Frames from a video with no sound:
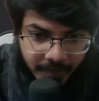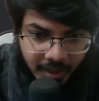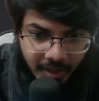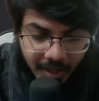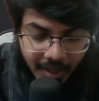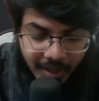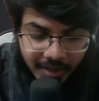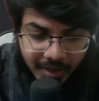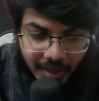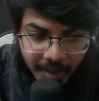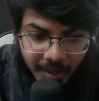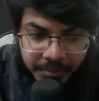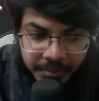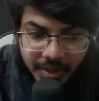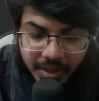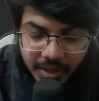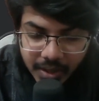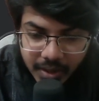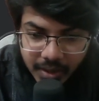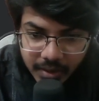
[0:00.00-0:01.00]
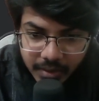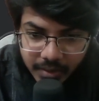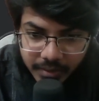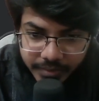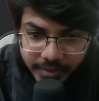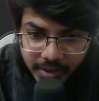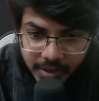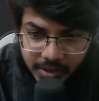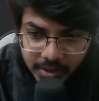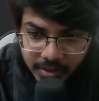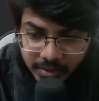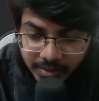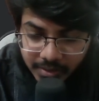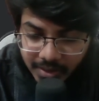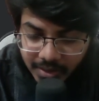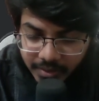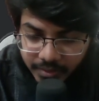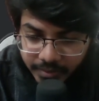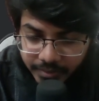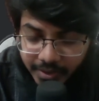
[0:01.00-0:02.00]
And the first
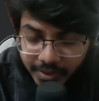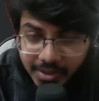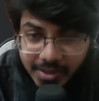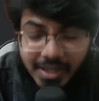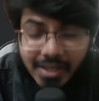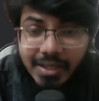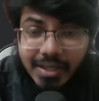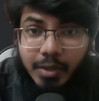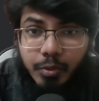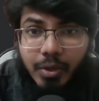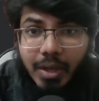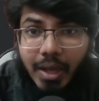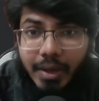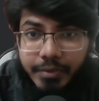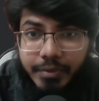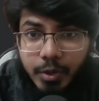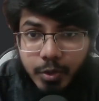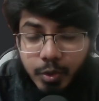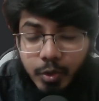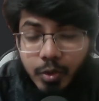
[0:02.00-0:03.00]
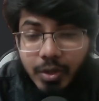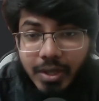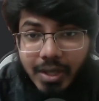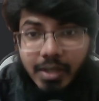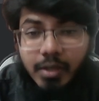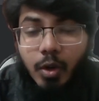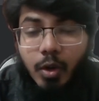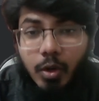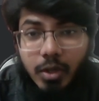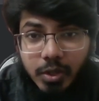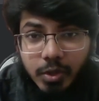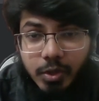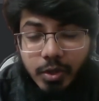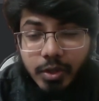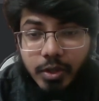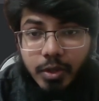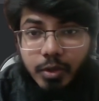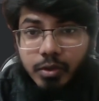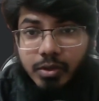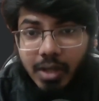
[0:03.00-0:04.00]
thing that we have to do in order to
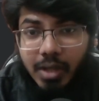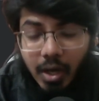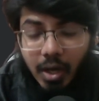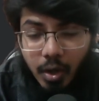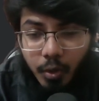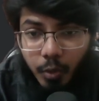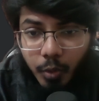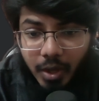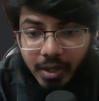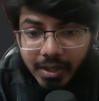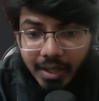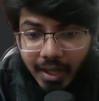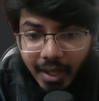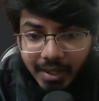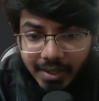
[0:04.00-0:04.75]
use R1